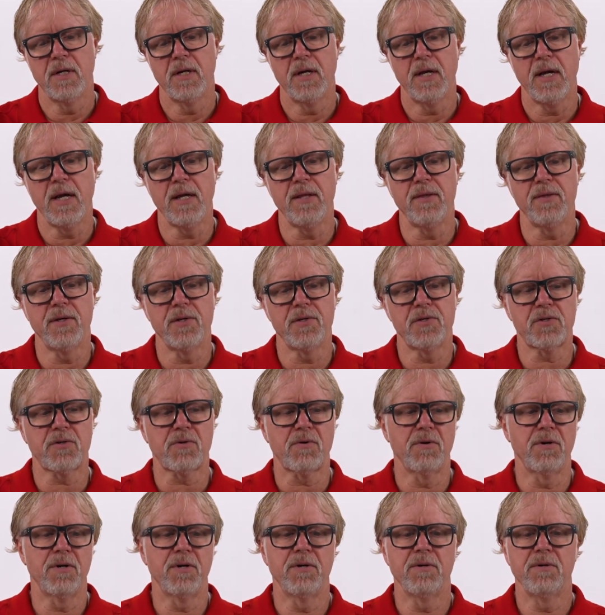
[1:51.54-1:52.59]
and this
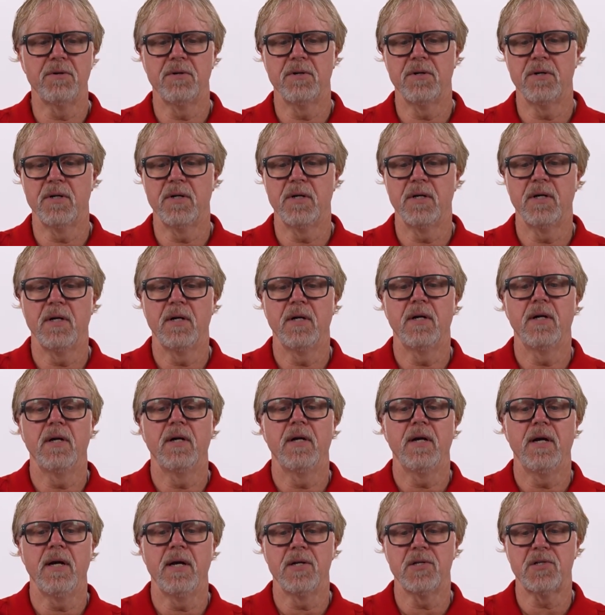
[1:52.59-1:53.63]
screw
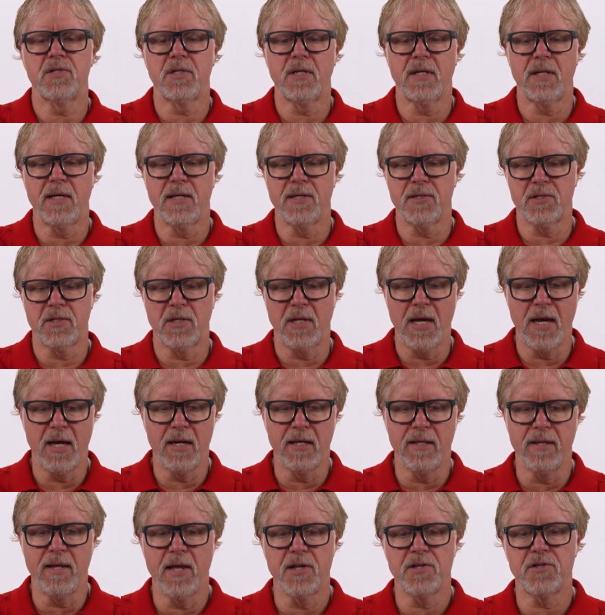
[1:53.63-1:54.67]
and
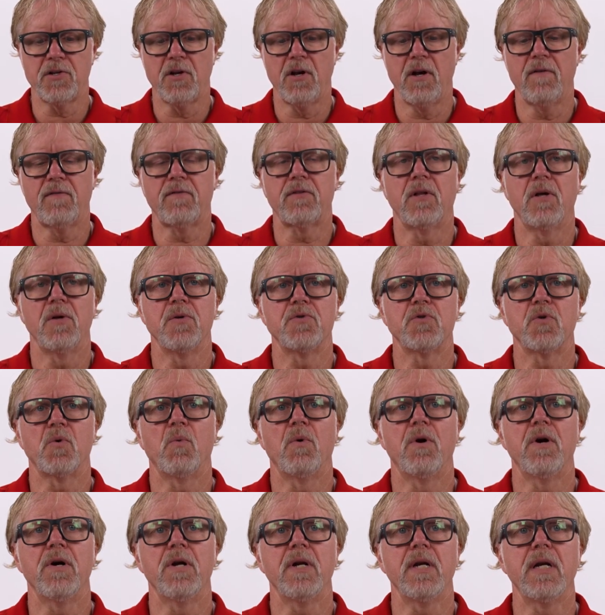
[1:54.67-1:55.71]
sliding that soft closer
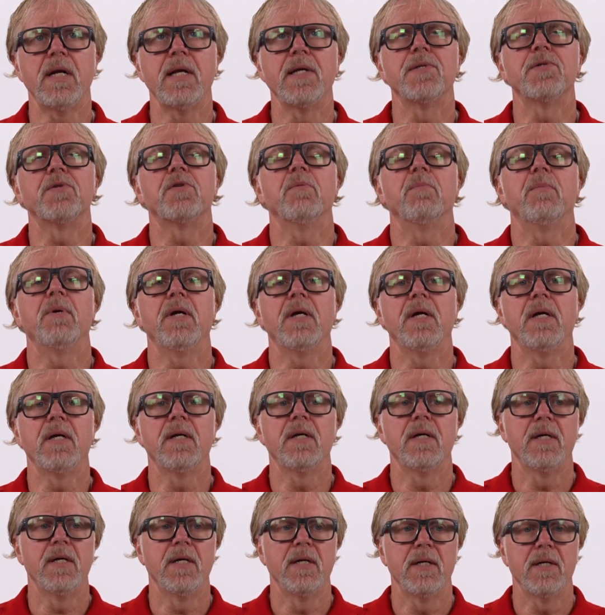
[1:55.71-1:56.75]
where it needs to be
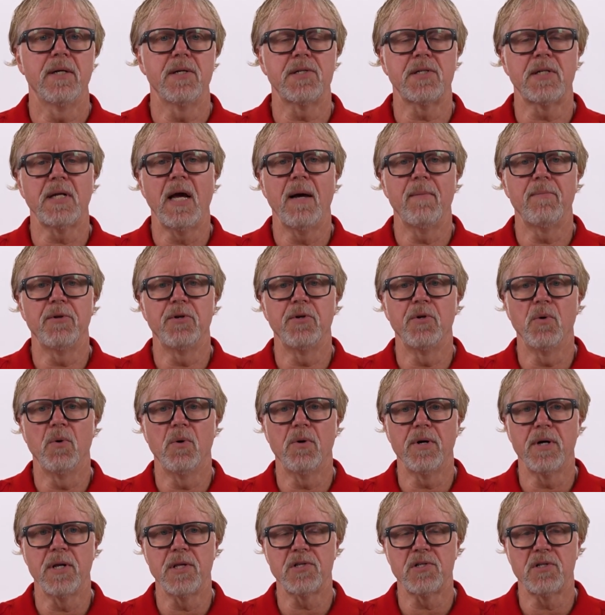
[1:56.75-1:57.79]
to stop the
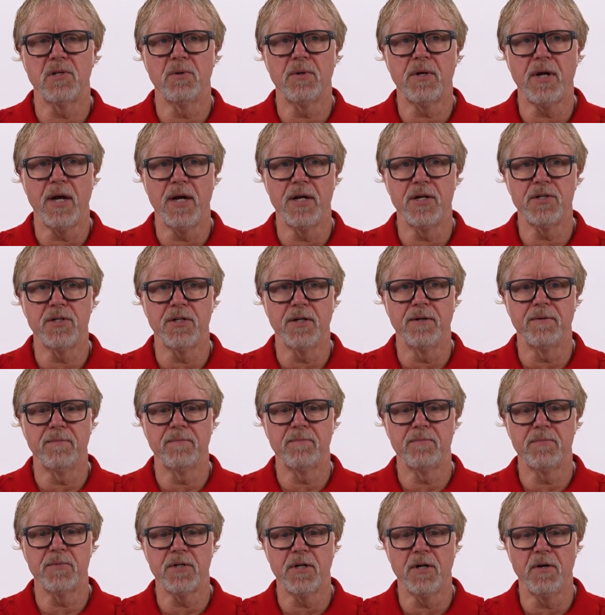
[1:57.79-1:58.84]
door in its location.
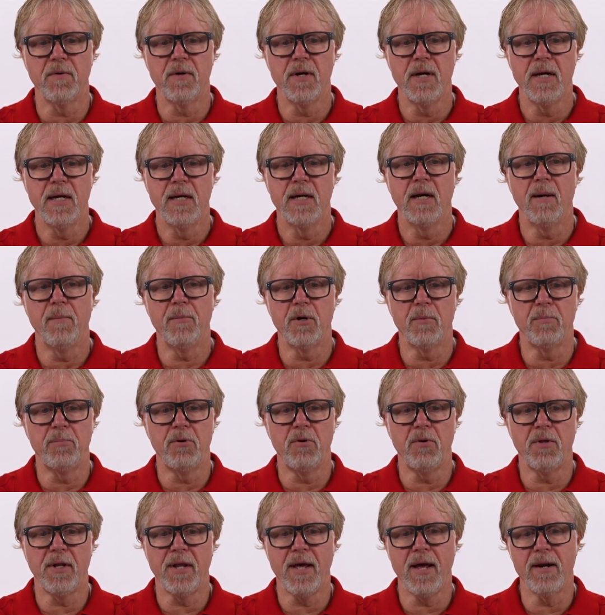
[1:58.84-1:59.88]
So I'm going to
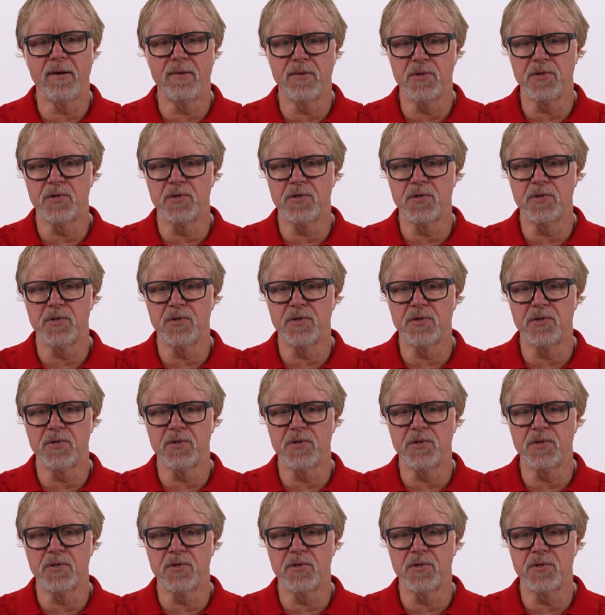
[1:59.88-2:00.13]
pull it out of the